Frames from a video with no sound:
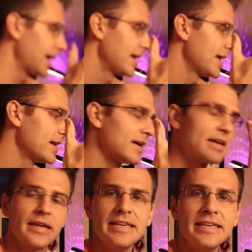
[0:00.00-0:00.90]

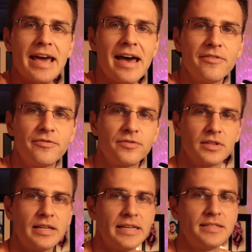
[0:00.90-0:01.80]
Canon EF
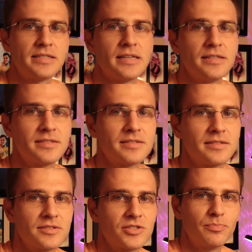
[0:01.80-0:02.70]
lenses
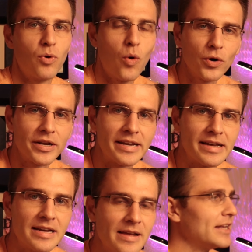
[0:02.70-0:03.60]
supported.
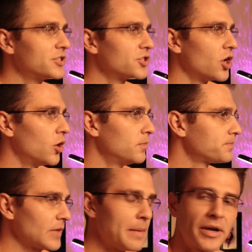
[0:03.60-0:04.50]
And so
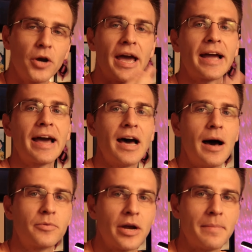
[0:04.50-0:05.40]
I'm like, okay, I gotta
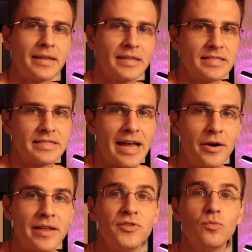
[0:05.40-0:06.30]
upgrade my lens
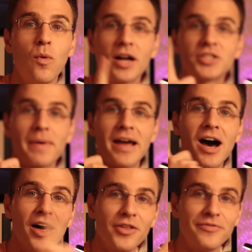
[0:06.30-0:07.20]
now. And if you watch my
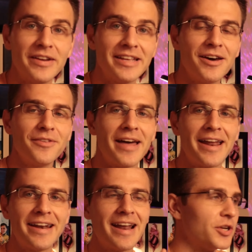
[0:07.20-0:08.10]
other video
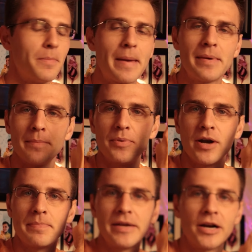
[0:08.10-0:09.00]
that, maybe I'll
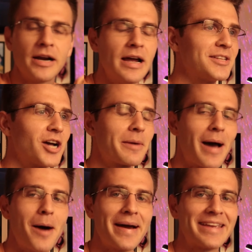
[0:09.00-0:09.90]
put up here, I talk
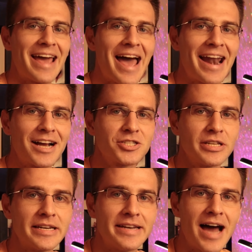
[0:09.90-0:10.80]
about how my cat
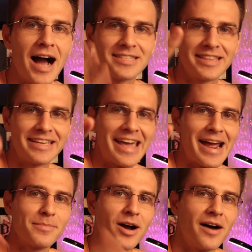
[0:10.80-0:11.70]
actually knocked the
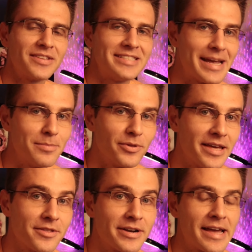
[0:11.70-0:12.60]
camera off the table
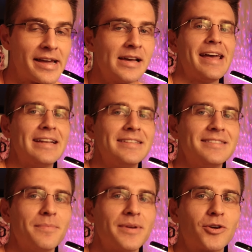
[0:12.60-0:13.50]
the other day
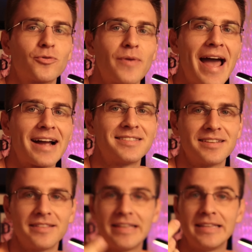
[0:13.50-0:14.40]
and cracked
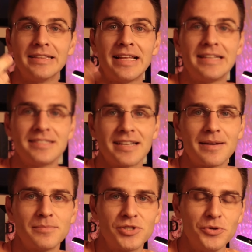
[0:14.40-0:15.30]
the lens that
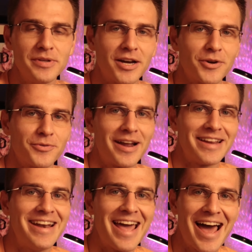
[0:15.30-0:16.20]
I'm shooting on
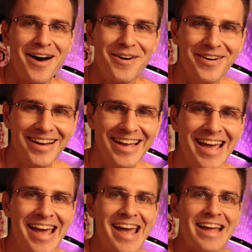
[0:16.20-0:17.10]

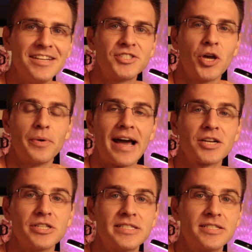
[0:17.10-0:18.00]
right now. And so it
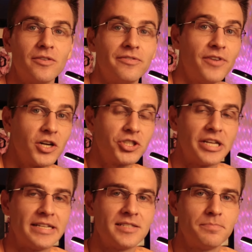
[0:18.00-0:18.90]
actually still
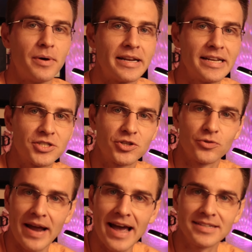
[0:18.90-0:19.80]
functions, but it is
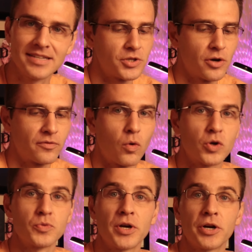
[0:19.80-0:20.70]
cracked. Of
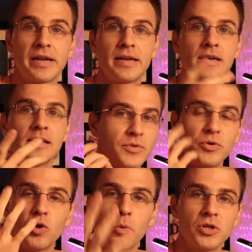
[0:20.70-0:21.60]
course, you're
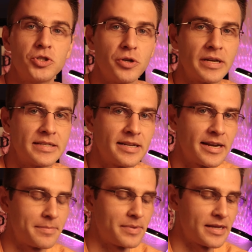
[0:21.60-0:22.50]
normally shooting in
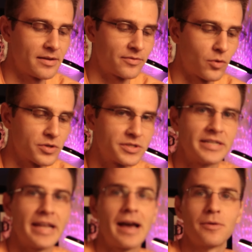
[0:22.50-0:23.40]
1080p. Of course,
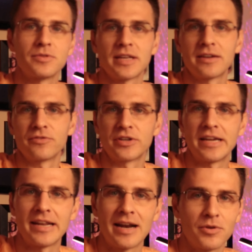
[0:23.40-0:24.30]
today I was like,
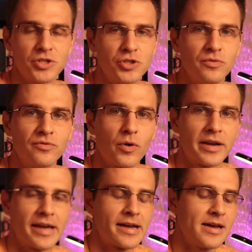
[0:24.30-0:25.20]
forget it, I want to shoot in
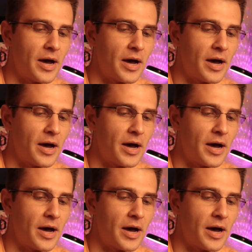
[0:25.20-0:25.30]
4K.